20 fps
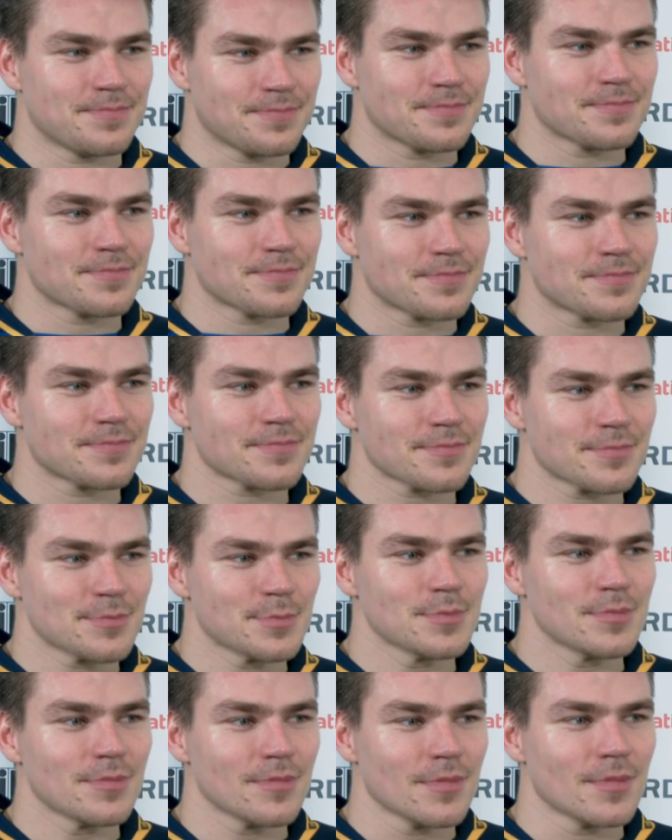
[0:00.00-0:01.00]
team at the
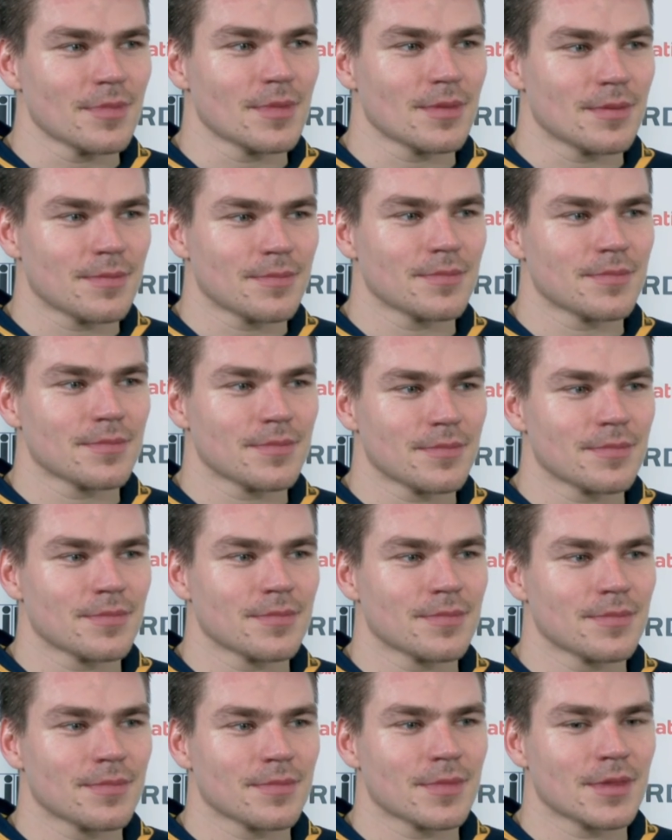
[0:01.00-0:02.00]
moment. Uh, what do you need to do
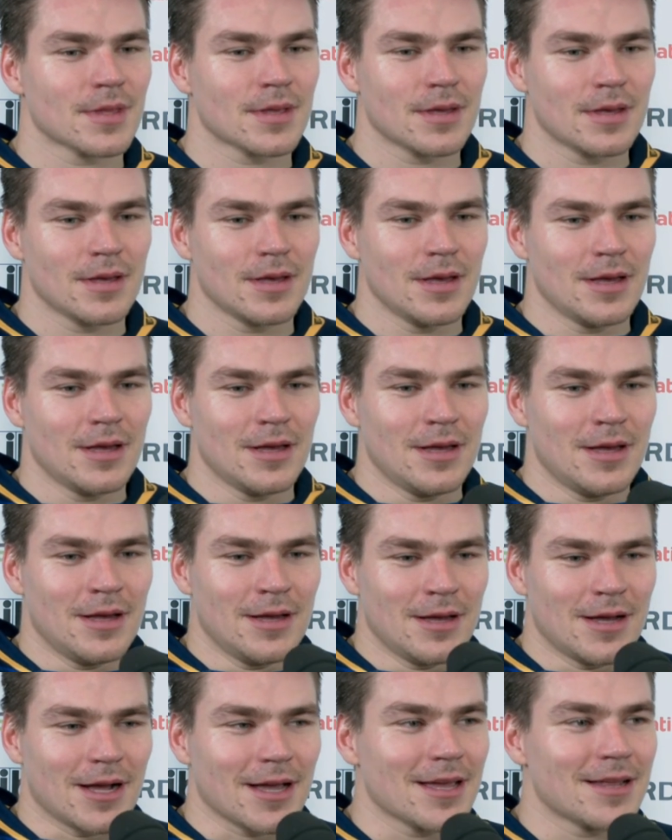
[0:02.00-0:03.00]
there?
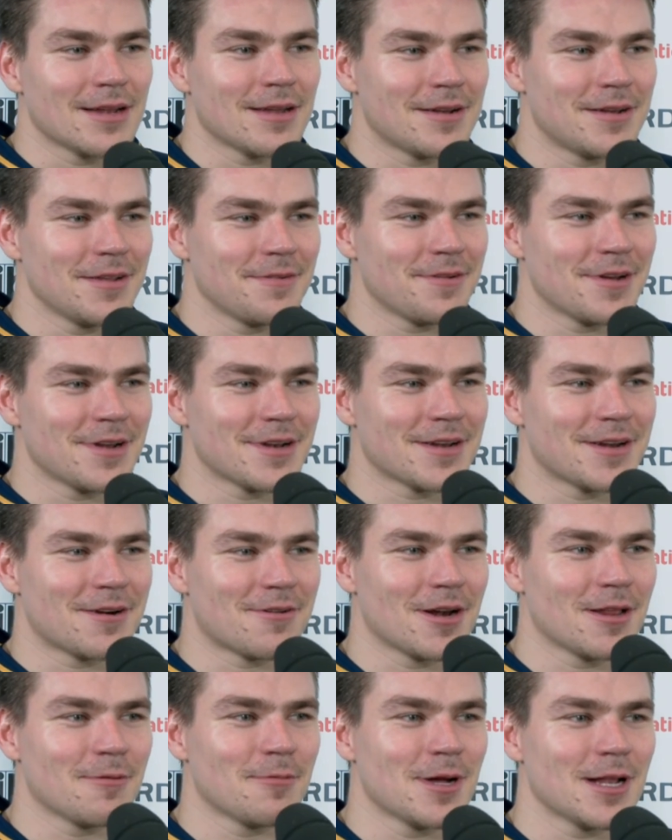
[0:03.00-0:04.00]
Again, defend
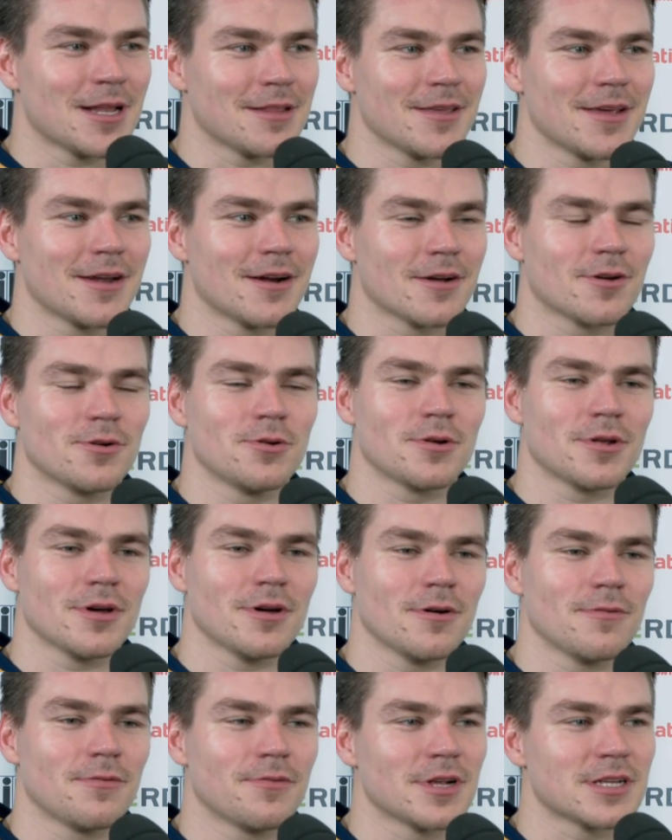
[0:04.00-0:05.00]
really well. They are good
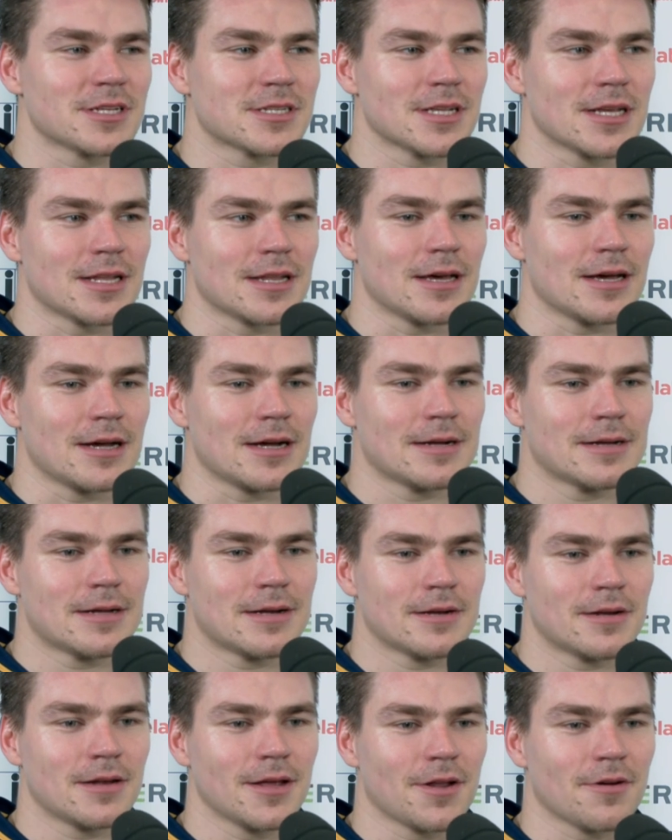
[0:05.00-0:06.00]
offense and a
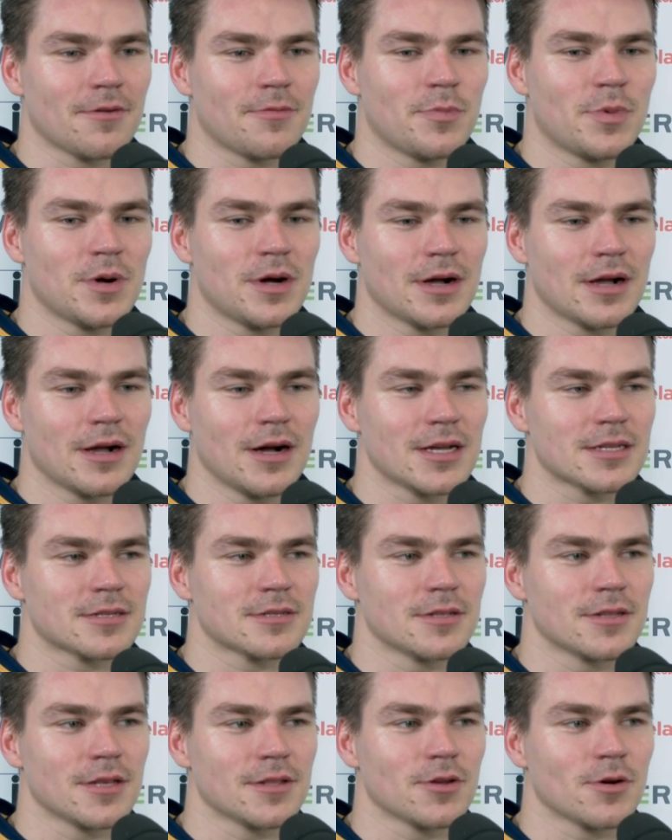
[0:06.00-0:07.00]
lot of guys in
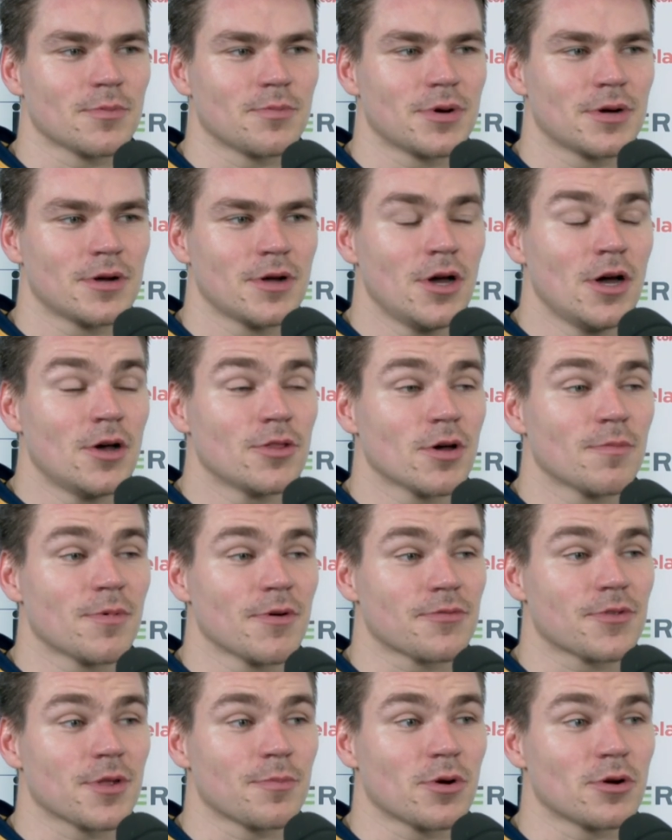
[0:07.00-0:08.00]
the top top of
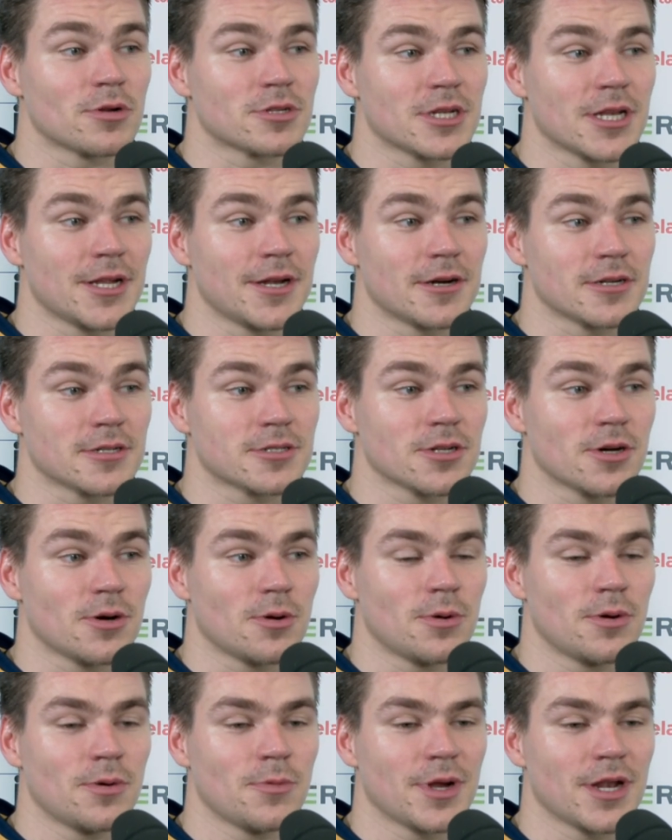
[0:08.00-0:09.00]
the points leader, so
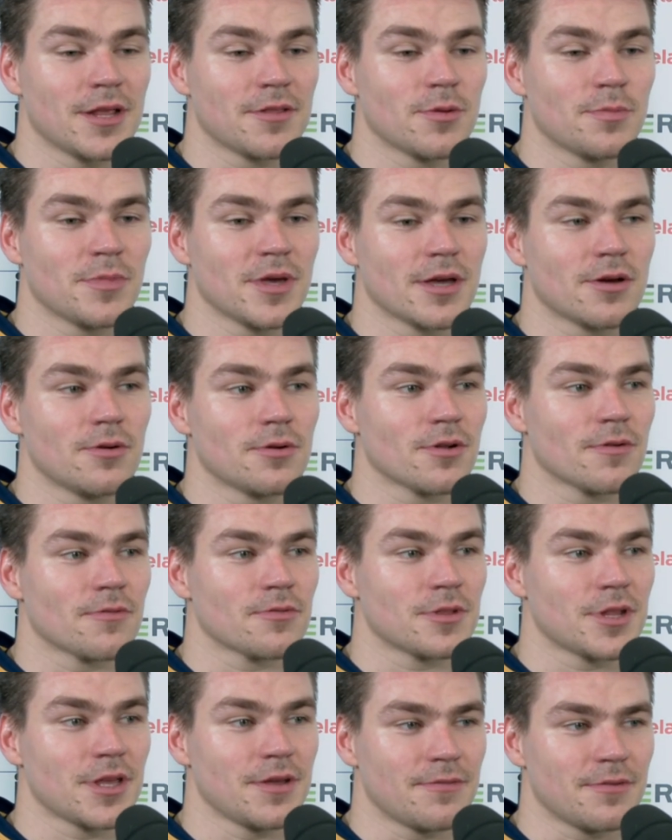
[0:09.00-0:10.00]
we need to be good on
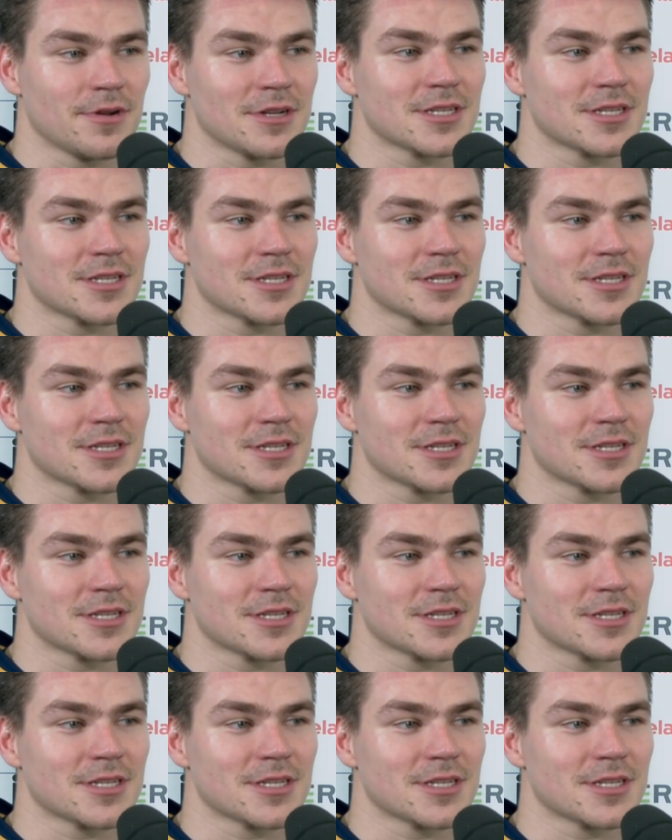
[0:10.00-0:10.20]
defense